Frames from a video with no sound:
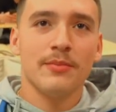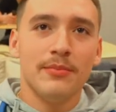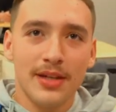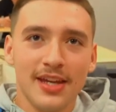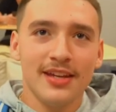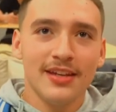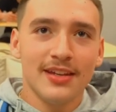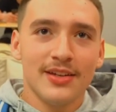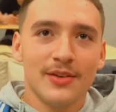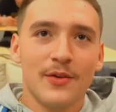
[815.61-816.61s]
of me
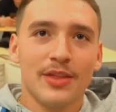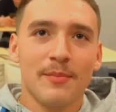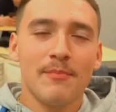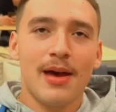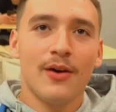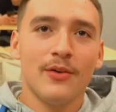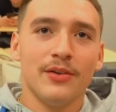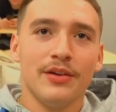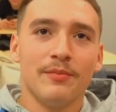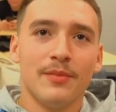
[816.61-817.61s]
with a
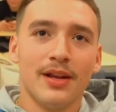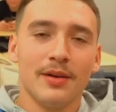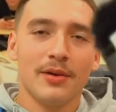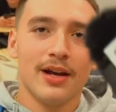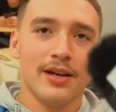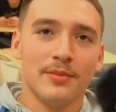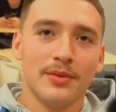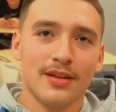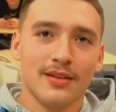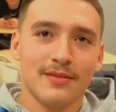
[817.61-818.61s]
mountain of money behind me.
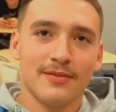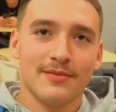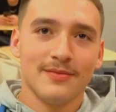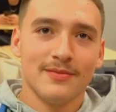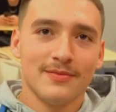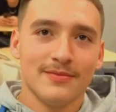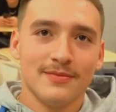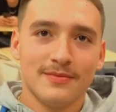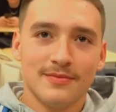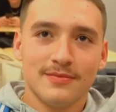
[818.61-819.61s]
Like
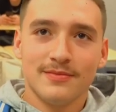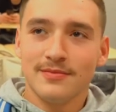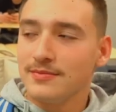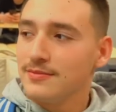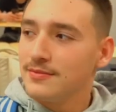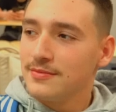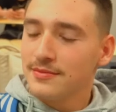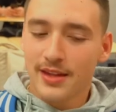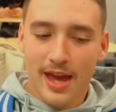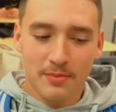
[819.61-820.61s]
Mr. Beast.
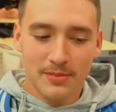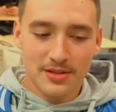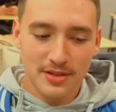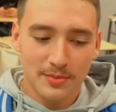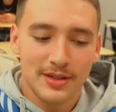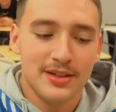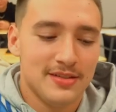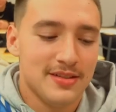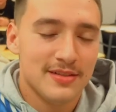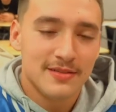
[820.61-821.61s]
Like we gotta, Mr. We gotta, Beast. we
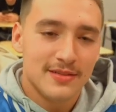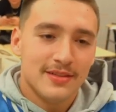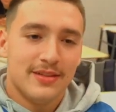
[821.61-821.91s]
gotta have, we gotta